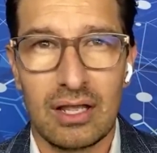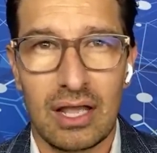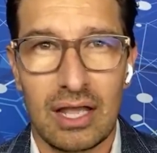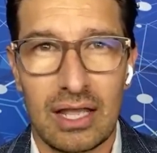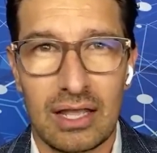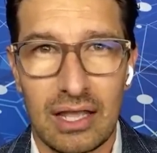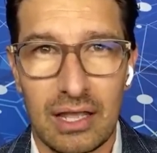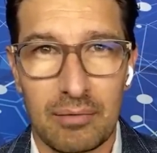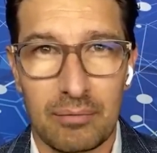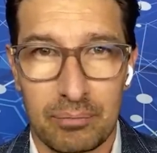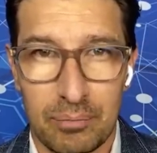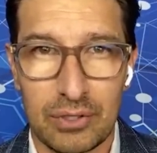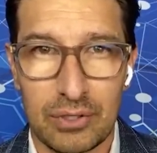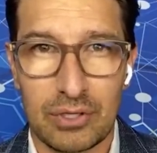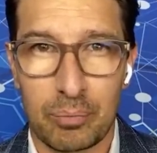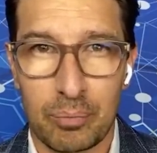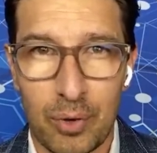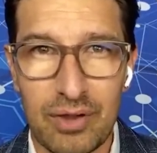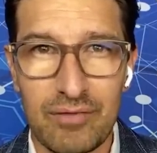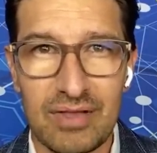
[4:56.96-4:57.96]
uh, with
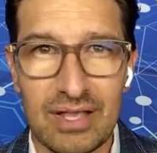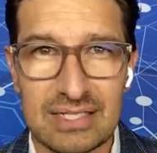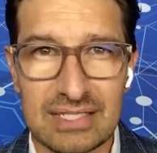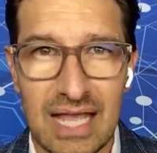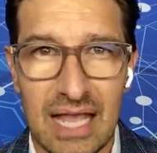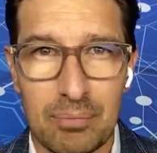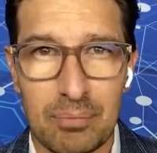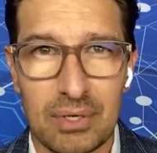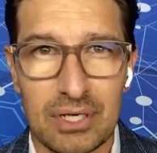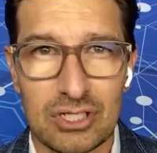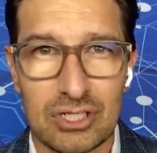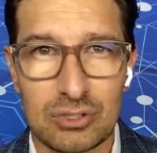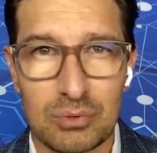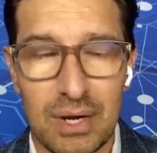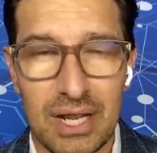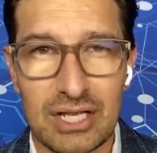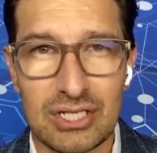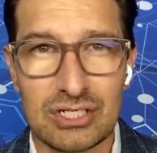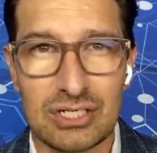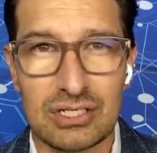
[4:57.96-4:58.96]
the previous
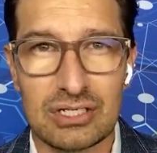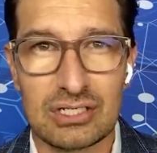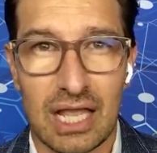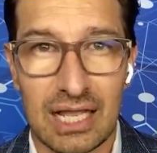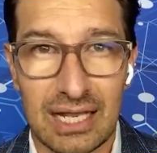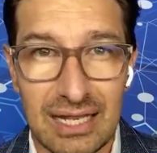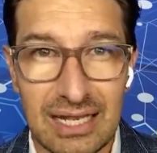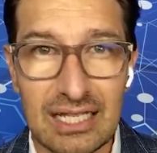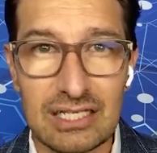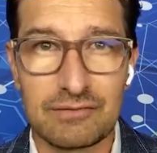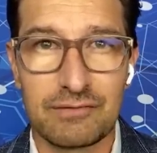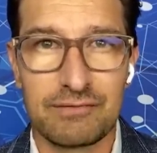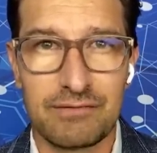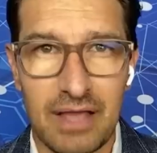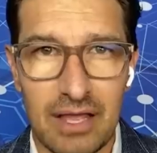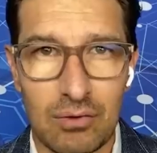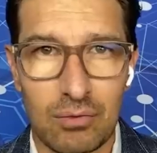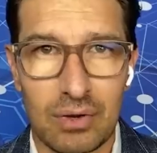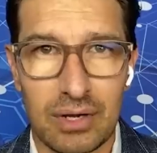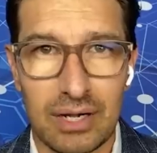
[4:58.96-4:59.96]
administrations, at least
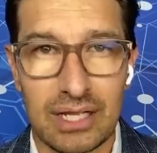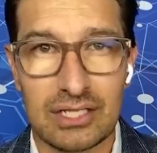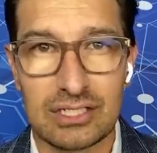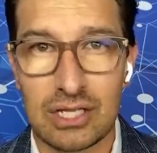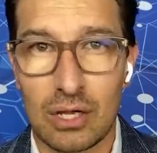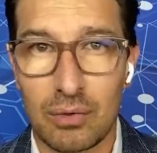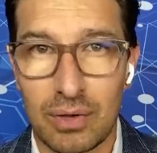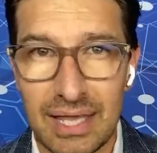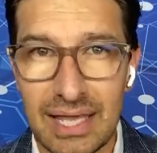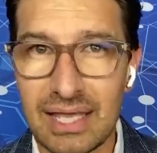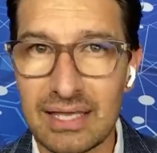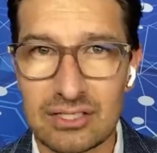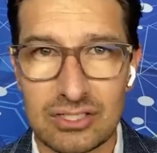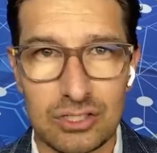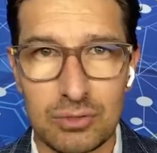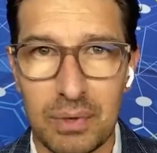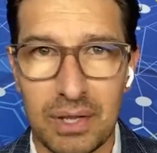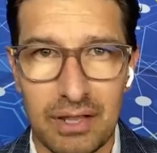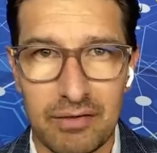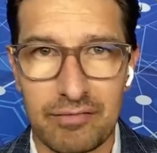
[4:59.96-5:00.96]
federally. So he is
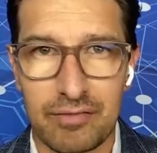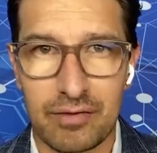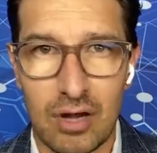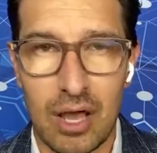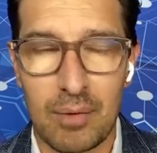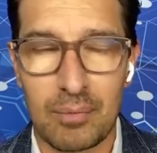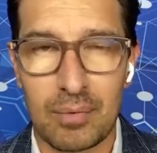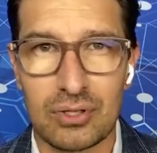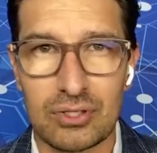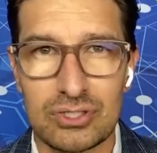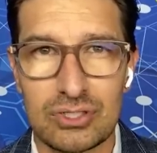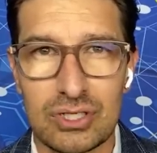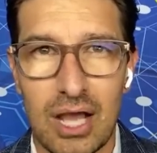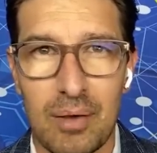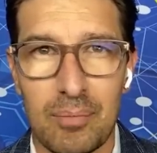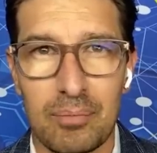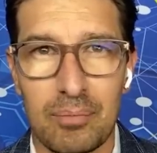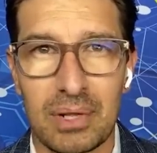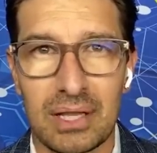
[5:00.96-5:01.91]
doing a phenomenal job.